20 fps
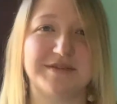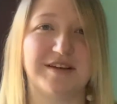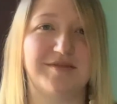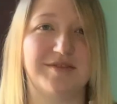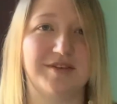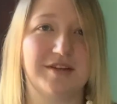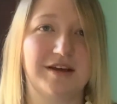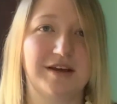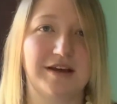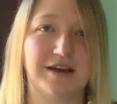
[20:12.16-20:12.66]
I
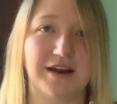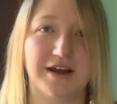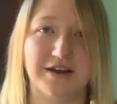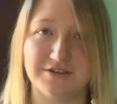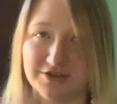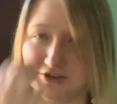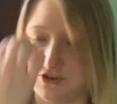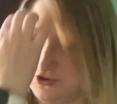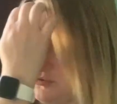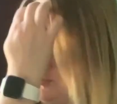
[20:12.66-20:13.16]
feel like it
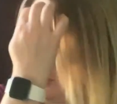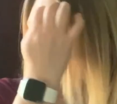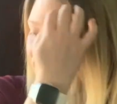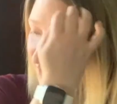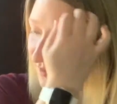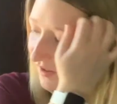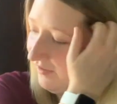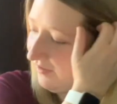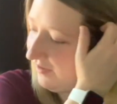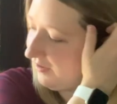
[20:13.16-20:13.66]
has to do with the
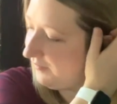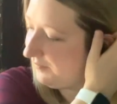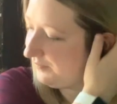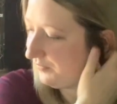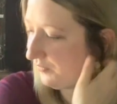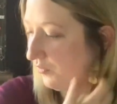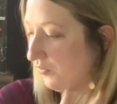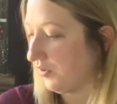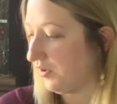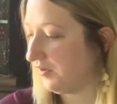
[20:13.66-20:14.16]
weather,
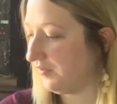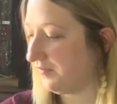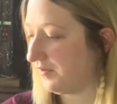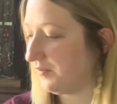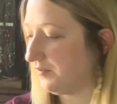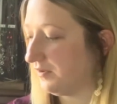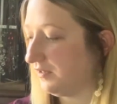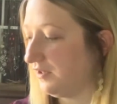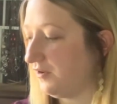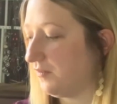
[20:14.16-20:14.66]
or if it
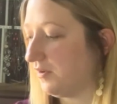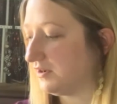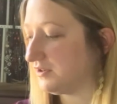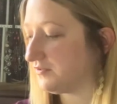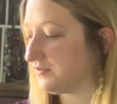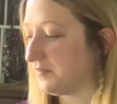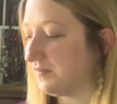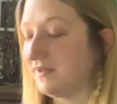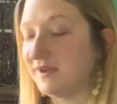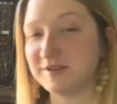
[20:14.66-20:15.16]
really was
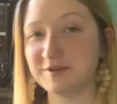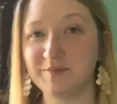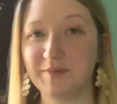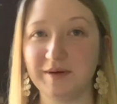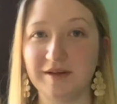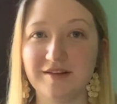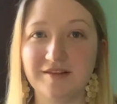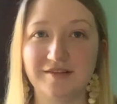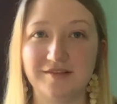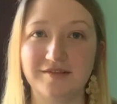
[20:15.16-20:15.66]
from this,
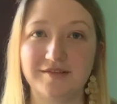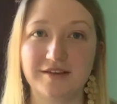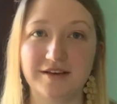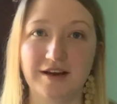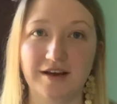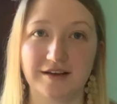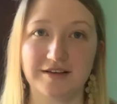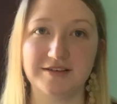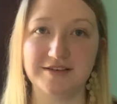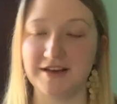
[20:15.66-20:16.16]
but the
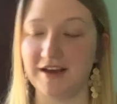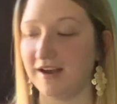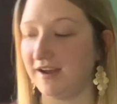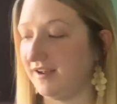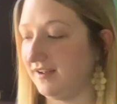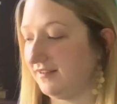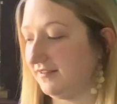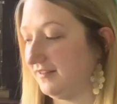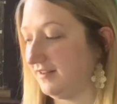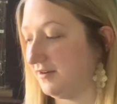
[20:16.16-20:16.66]
next
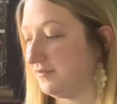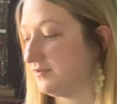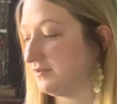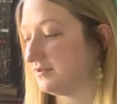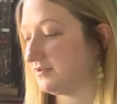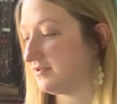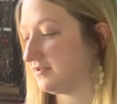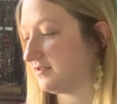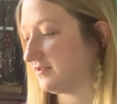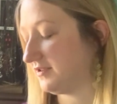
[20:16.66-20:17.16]
day it
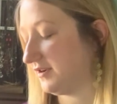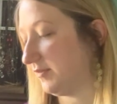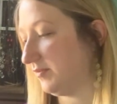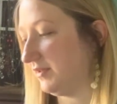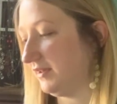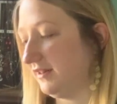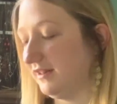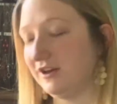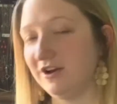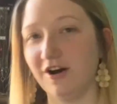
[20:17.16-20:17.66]
was
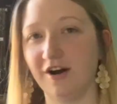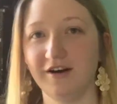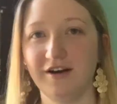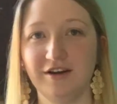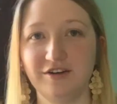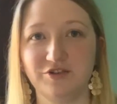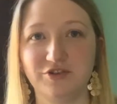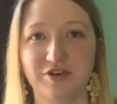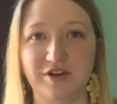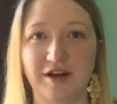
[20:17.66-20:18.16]
completely gone.
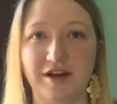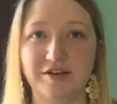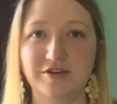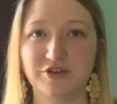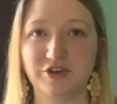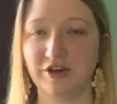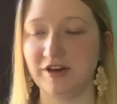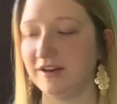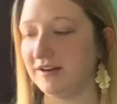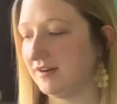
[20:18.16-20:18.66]
I
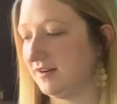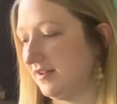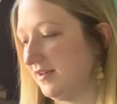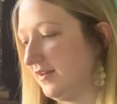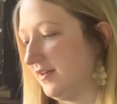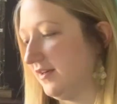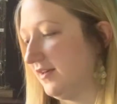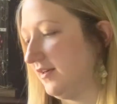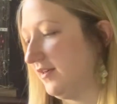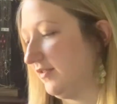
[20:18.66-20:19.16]
took it
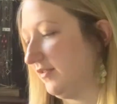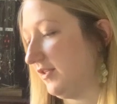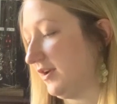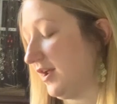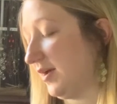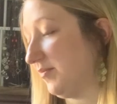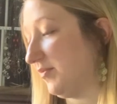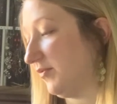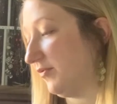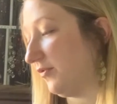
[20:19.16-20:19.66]
the
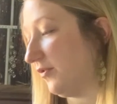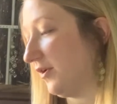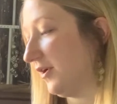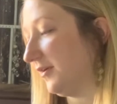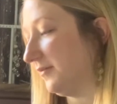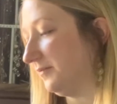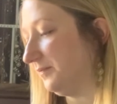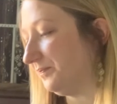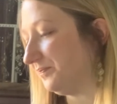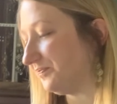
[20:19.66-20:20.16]
night before.